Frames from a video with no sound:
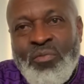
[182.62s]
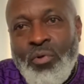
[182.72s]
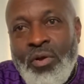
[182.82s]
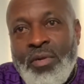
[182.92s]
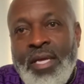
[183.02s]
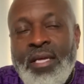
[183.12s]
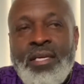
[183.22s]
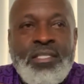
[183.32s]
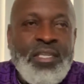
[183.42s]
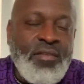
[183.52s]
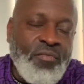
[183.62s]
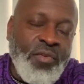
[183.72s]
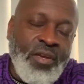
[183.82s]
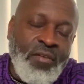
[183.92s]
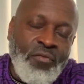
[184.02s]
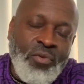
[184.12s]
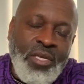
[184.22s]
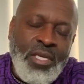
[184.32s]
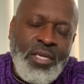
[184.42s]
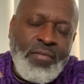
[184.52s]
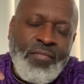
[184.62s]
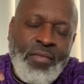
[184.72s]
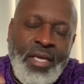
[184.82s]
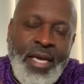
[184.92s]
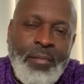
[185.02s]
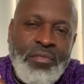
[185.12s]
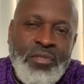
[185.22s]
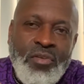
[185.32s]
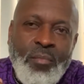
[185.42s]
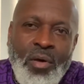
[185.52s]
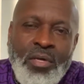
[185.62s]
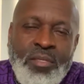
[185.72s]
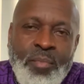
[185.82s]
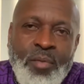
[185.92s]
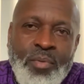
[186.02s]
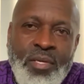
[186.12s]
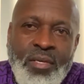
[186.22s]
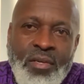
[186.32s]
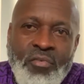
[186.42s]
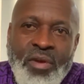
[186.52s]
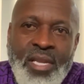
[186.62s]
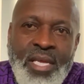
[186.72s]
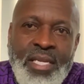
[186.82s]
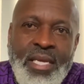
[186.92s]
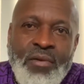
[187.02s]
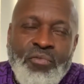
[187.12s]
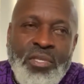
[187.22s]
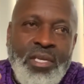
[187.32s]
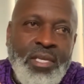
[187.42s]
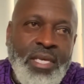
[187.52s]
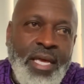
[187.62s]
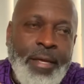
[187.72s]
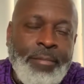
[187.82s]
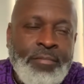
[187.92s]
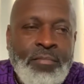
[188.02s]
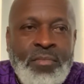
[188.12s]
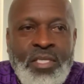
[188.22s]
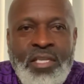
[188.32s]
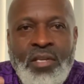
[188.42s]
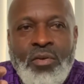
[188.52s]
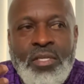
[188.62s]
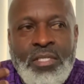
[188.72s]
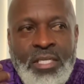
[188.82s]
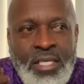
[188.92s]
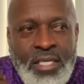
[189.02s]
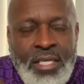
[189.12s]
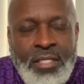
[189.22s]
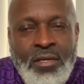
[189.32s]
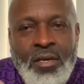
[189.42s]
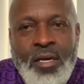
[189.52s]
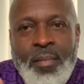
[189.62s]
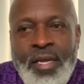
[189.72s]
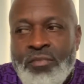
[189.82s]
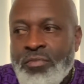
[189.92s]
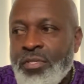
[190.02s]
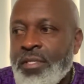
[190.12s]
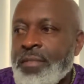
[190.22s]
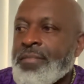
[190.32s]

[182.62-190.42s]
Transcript: work on that, because you figure if you can hit 80% of your balls in BP great like that when you get in the game, it's gonna come natural to you.